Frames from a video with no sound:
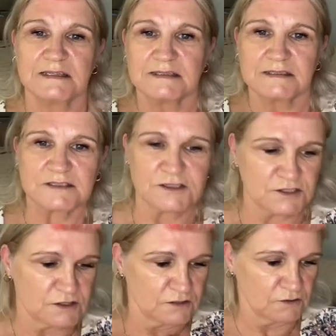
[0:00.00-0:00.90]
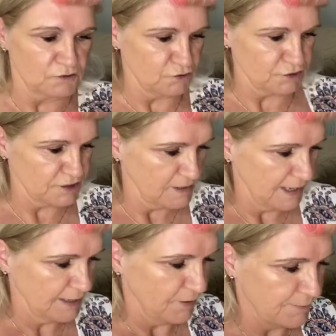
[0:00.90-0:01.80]
this is good.
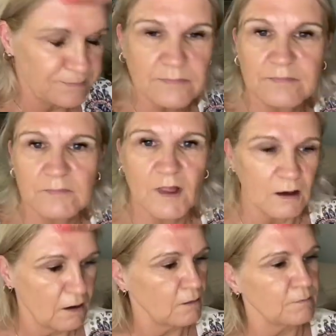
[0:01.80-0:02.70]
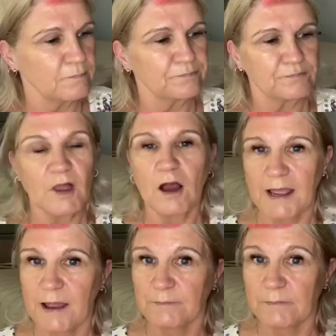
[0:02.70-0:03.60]
Anyway, I
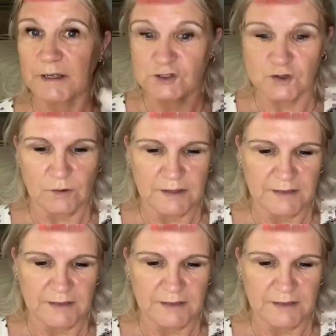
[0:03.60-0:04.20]
am enjoying